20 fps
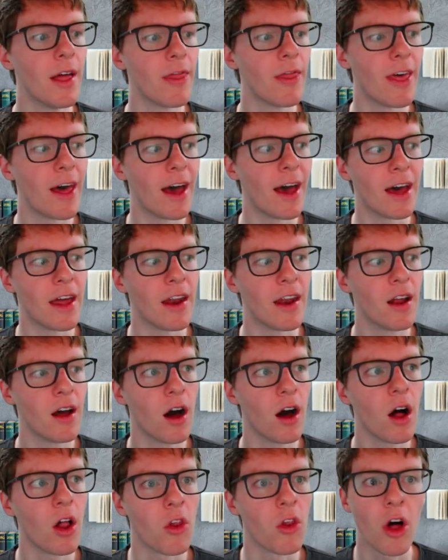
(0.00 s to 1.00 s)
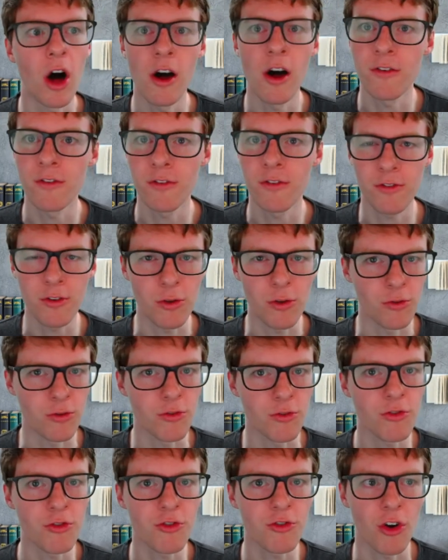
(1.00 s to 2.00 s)
that a lot of
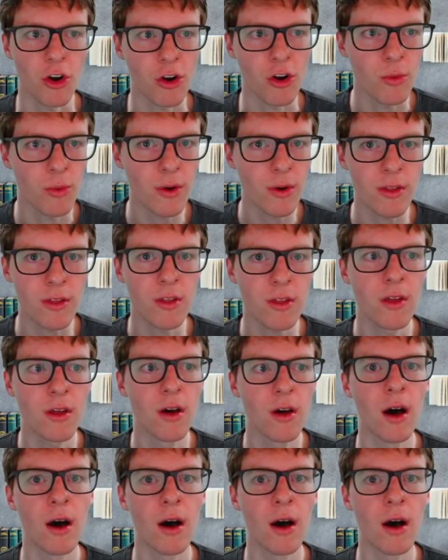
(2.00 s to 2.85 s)
students struggle with,